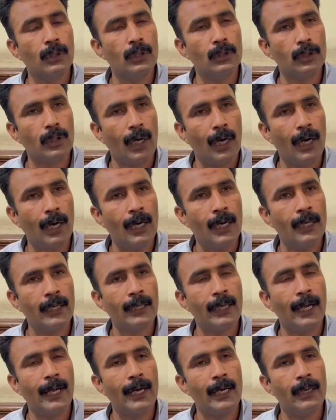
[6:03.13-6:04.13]
thought
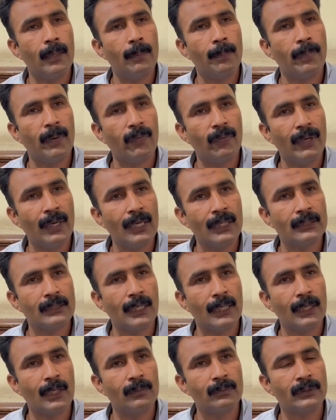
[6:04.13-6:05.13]
and prevailing
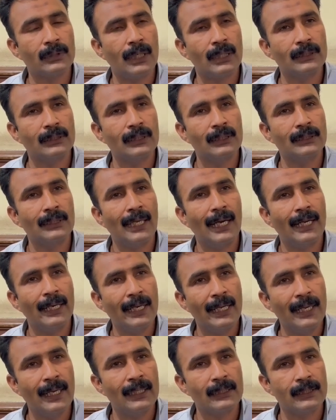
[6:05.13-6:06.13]
circumstances and
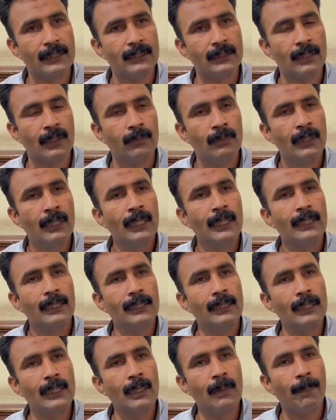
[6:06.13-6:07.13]
legal system,
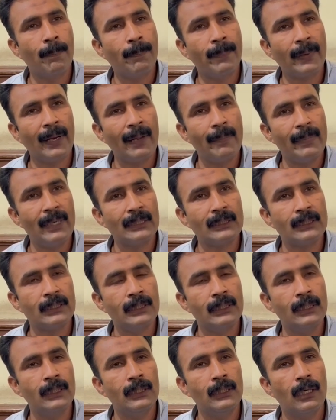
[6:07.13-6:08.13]
the
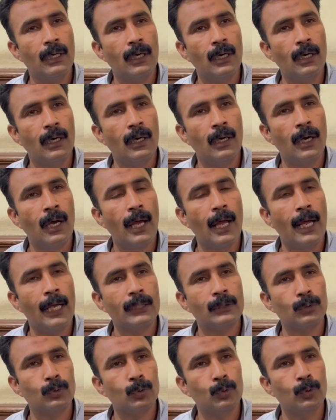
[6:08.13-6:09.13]
primacy
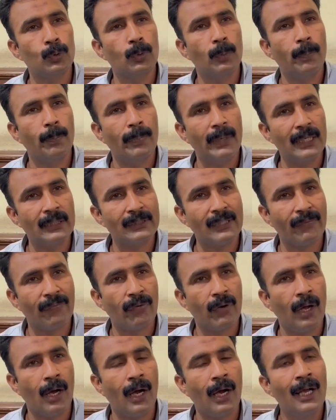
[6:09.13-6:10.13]
as to base of
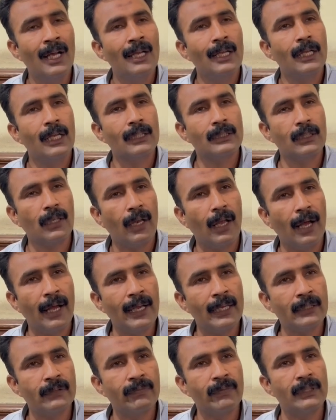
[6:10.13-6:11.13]
law is
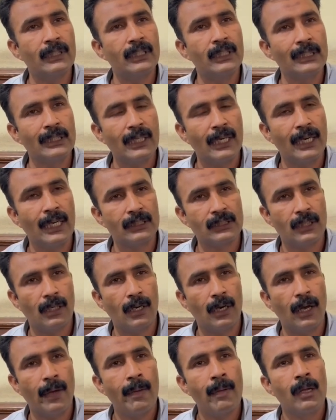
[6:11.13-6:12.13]
lies with international
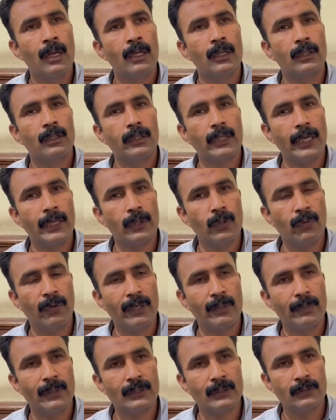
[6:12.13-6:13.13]
law. Thank you very
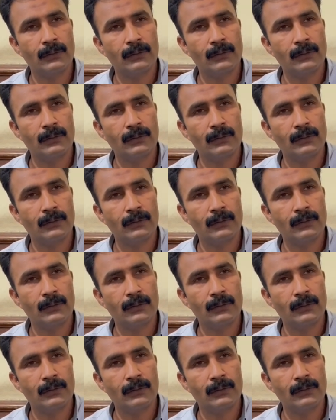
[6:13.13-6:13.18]
much.